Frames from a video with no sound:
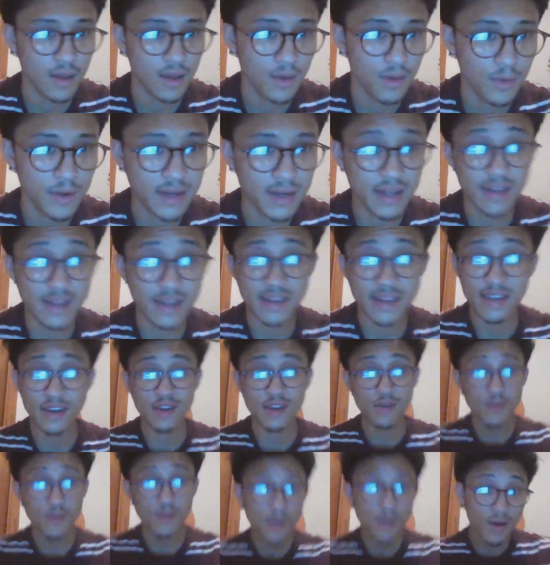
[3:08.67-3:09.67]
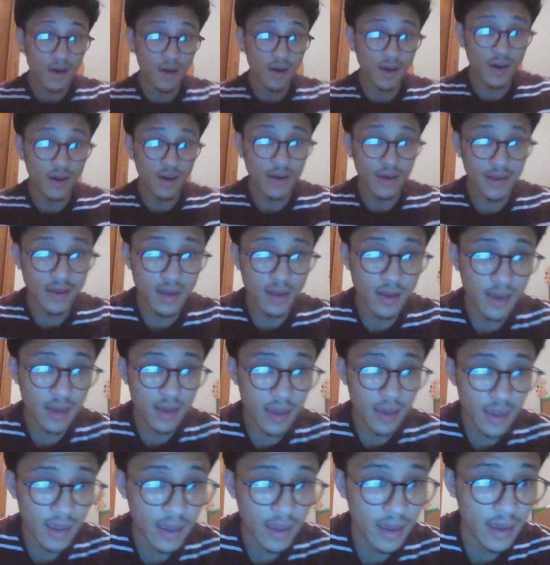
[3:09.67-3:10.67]
We'd continue on,
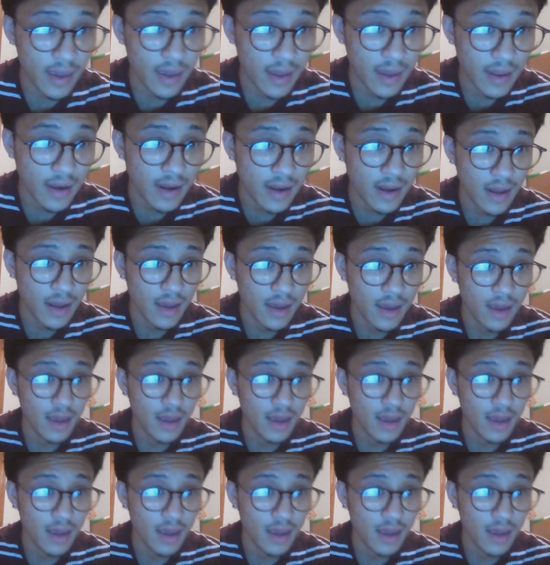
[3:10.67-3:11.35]
and